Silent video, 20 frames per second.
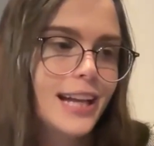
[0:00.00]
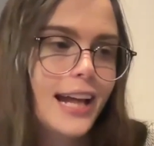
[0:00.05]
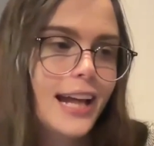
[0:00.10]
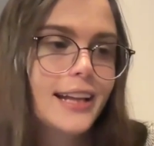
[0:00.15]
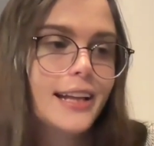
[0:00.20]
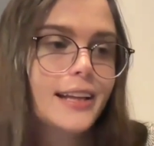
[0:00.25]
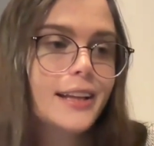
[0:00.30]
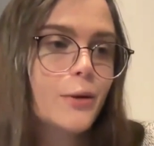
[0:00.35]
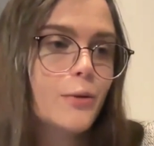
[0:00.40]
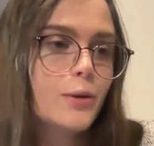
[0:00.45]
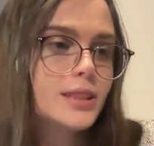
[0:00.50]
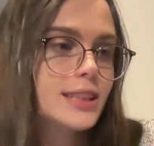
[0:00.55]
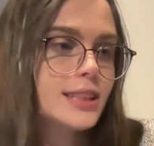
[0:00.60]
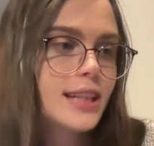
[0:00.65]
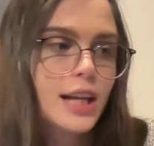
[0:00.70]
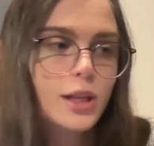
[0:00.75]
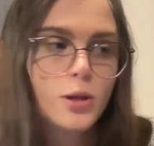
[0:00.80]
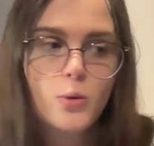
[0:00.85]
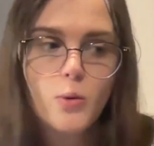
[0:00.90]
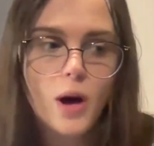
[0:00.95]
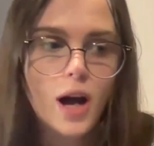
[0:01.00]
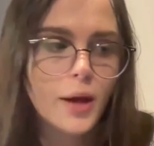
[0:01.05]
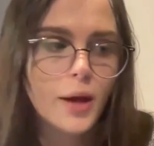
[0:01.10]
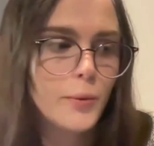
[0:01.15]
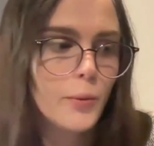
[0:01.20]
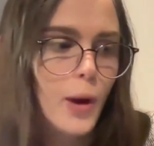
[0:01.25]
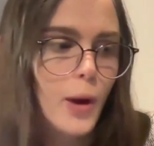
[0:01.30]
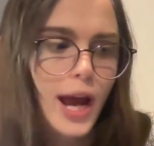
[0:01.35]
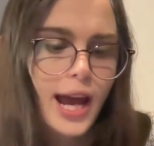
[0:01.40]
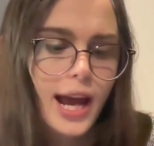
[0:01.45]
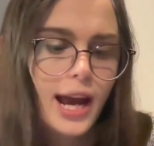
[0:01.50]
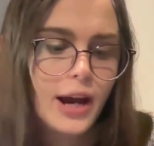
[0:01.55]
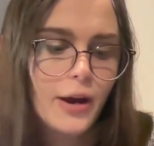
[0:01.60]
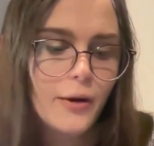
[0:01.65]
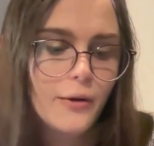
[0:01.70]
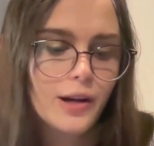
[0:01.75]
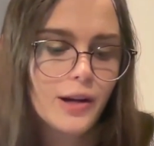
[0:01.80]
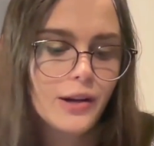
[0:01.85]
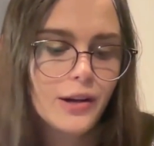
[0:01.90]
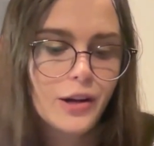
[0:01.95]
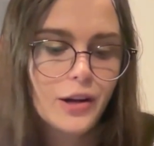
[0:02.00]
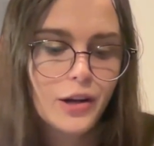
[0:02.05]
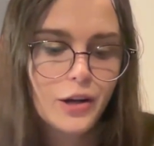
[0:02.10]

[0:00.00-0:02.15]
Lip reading: And then there was another one where